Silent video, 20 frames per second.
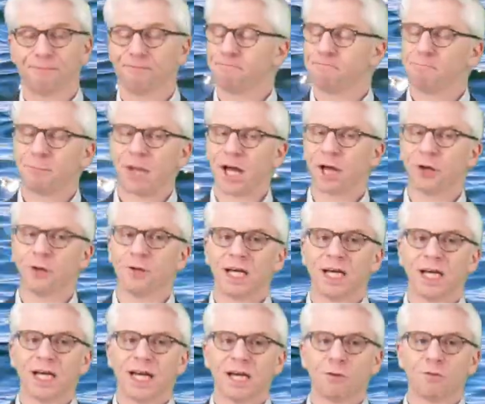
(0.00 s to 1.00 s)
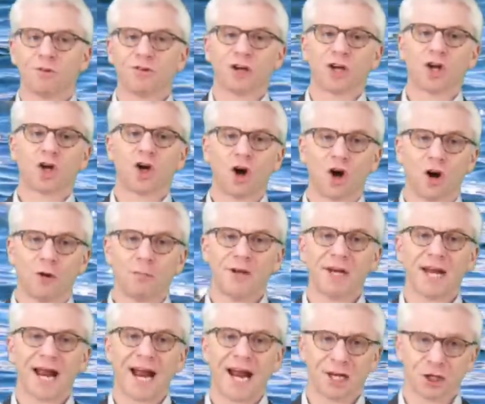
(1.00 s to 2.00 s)
No, it was a
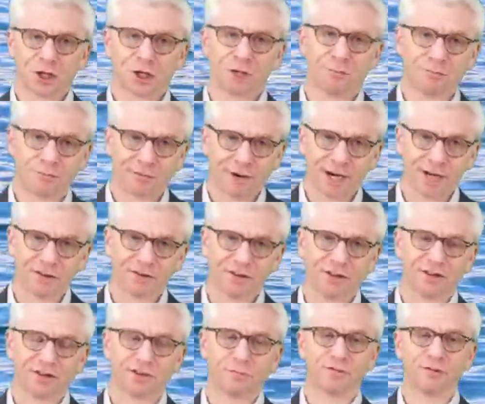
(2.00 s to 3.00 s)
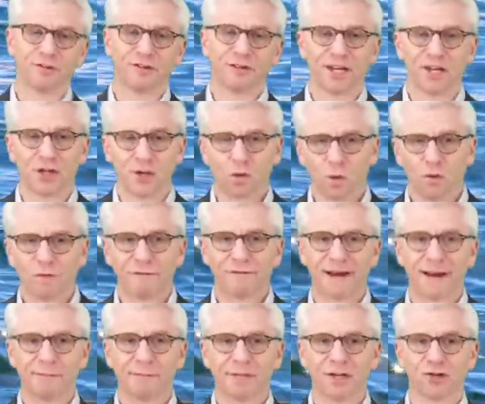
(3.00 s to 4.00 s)
common ancient practice to present your
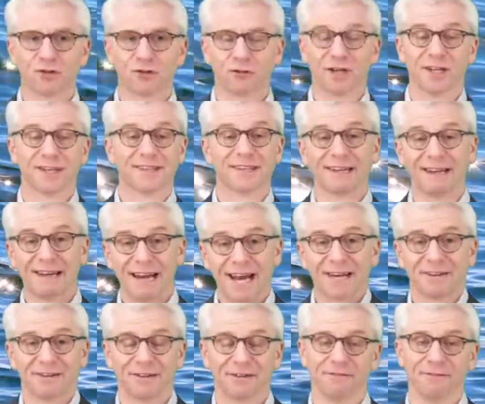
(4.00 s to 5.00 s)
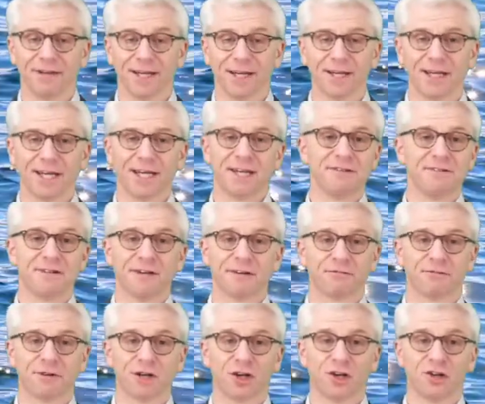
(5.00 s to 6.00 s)
family tree selectively in
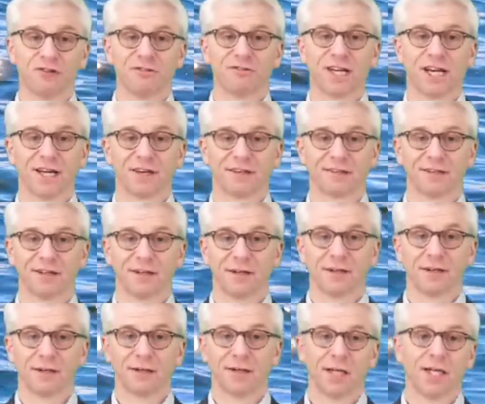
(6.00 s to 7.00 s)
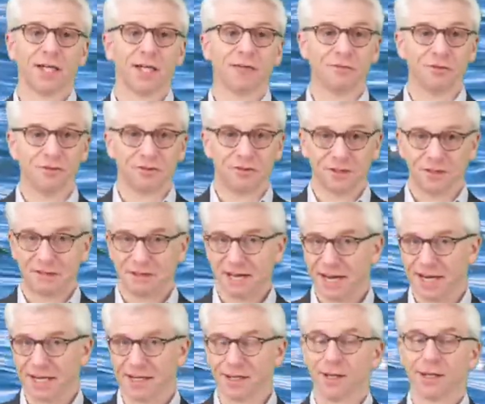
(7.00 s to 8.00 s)
different contexts. Even
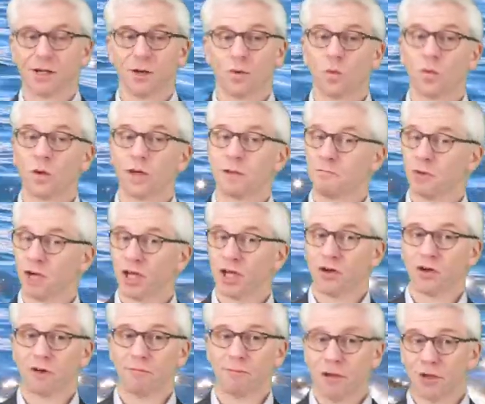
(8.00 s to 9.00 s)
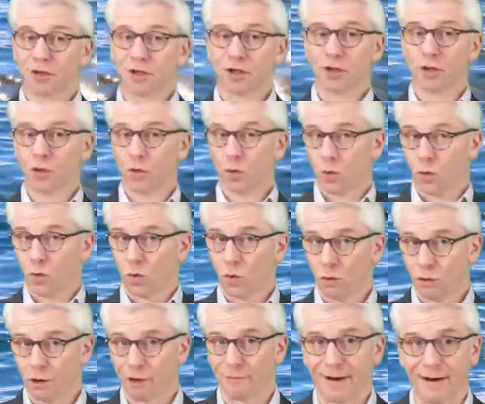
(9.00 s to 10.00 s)
today, we might not mention
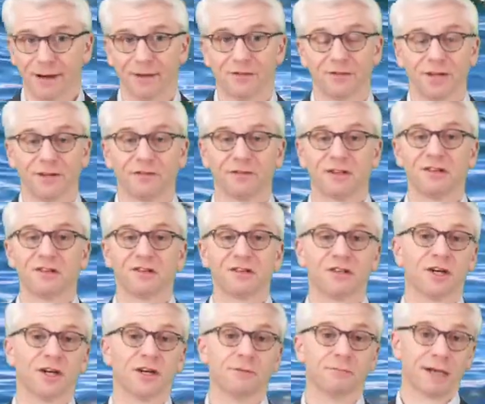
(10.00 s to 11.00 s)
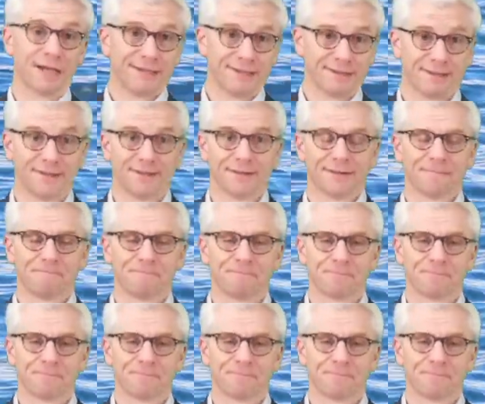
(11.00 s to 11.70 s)
all our relatives in certain places.